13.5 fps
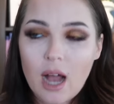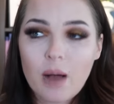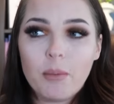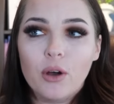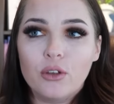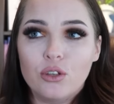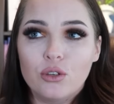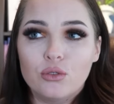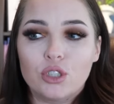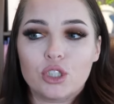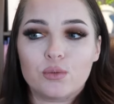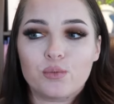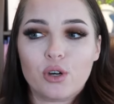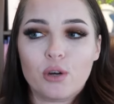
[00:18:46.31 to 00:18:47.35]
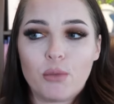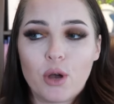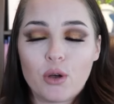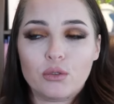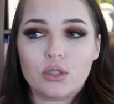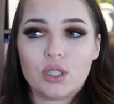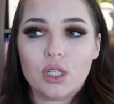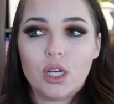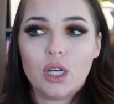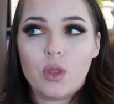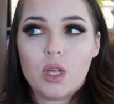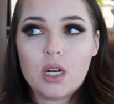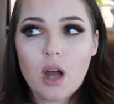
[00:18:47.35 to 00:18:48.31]
How about you just promote
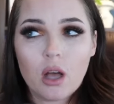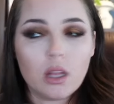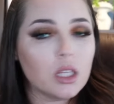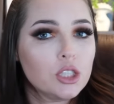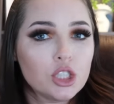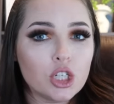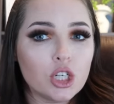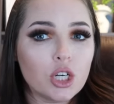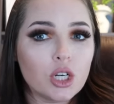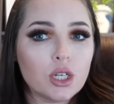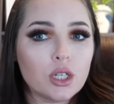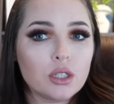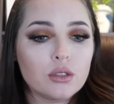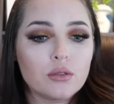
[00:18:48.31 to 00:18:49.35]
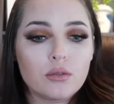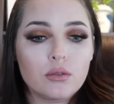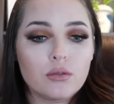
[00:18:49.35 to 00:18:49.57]
the knowledge or